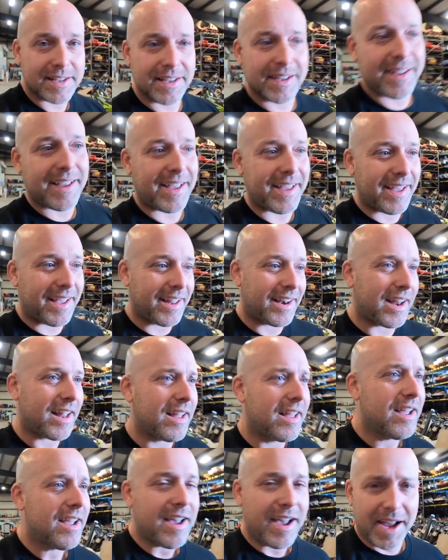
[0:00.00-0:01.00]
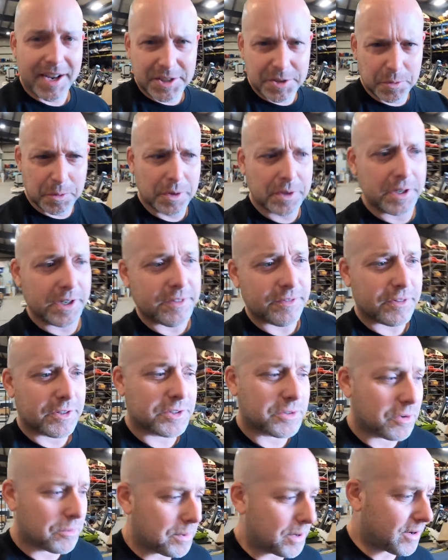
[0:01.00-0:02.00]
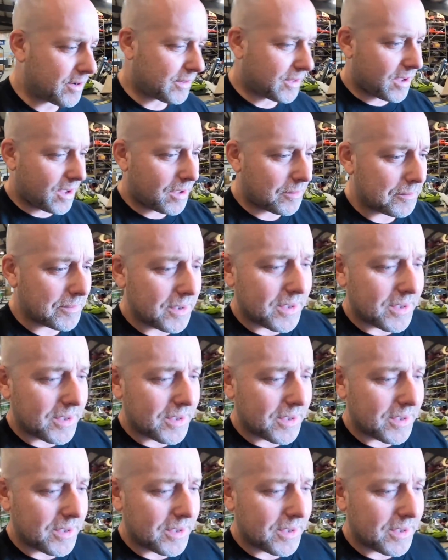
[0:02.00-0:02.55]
And I actually worked here for a short period of time.